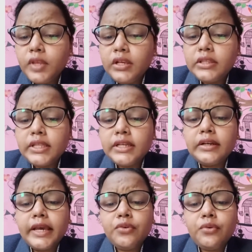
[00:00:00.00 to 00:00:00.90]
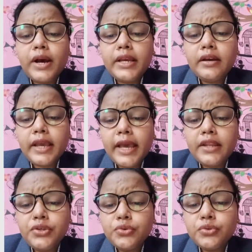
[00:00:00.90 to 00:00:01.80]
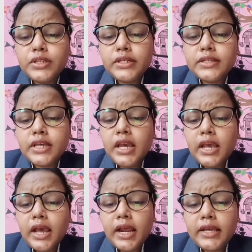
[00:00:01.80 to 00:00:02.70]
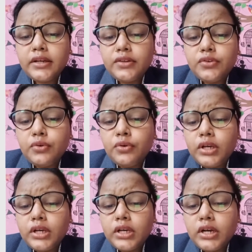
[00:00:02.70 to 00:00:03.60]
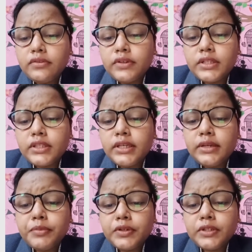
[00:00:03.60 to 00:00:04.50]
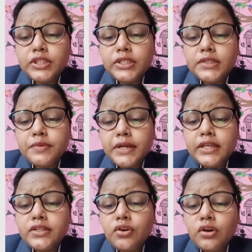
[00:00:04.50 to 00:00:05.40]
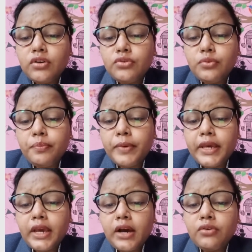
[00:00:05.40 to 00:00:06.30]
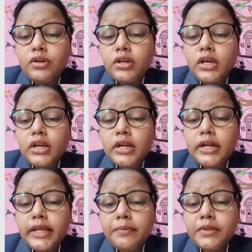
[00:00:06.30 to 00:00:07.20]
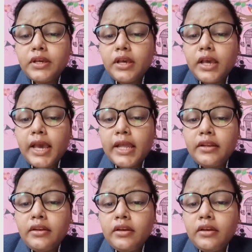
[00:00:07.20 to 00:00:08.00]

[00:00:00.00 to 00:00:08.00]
The acquirer can use it either to cover the purchase price or to pay out debt and